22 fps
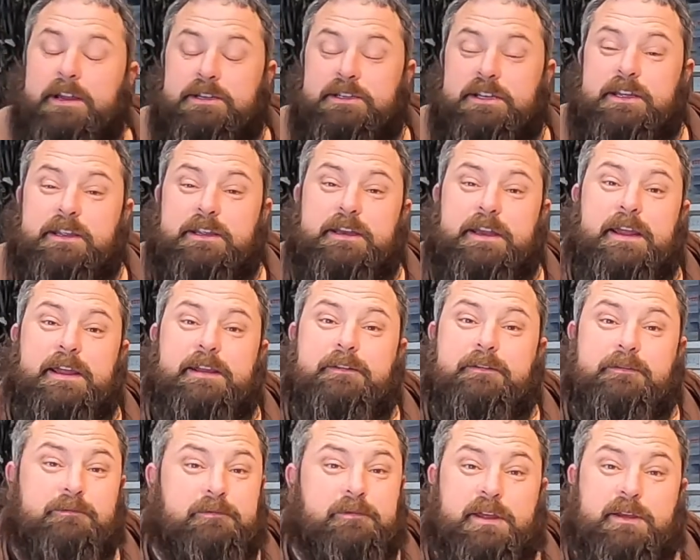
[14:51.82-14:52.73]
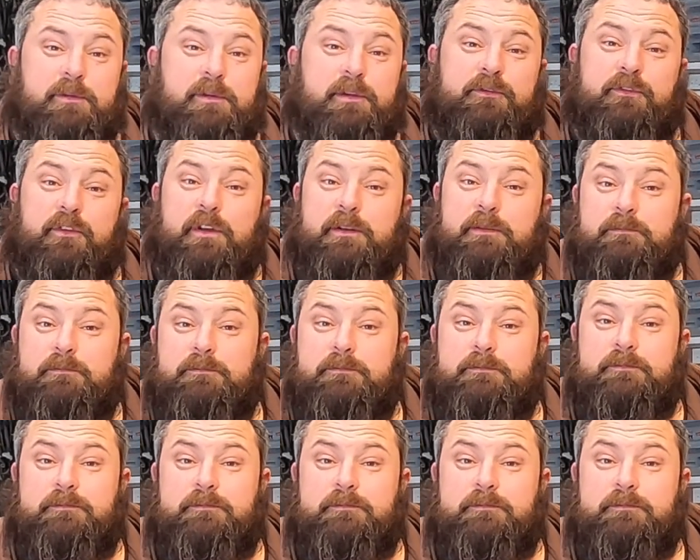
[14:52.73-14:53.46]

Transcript: gauge the other day and they worked fine.